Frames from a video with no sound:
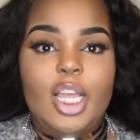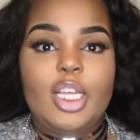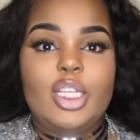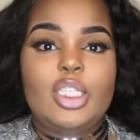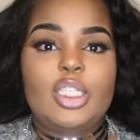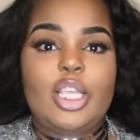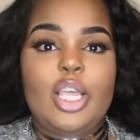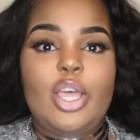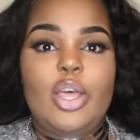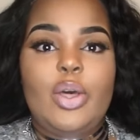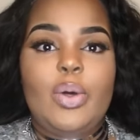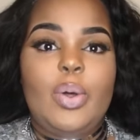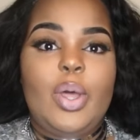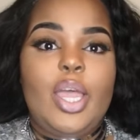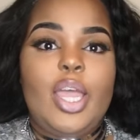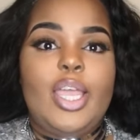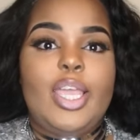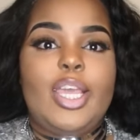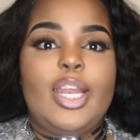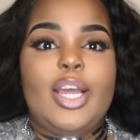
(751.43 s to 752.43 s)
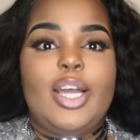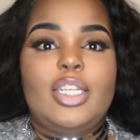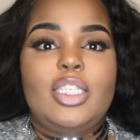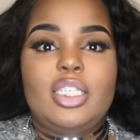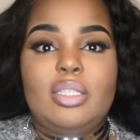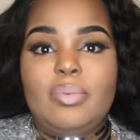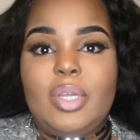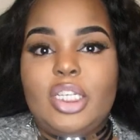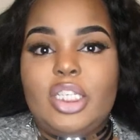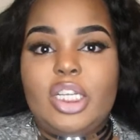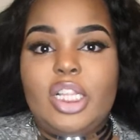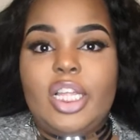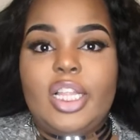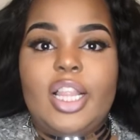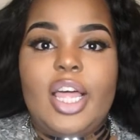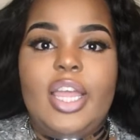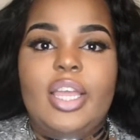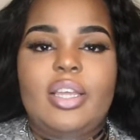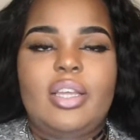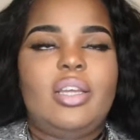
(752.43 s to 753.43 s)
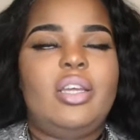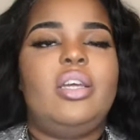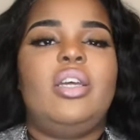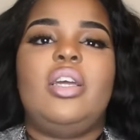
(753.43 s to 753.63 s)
So, you know, it just makes you look like,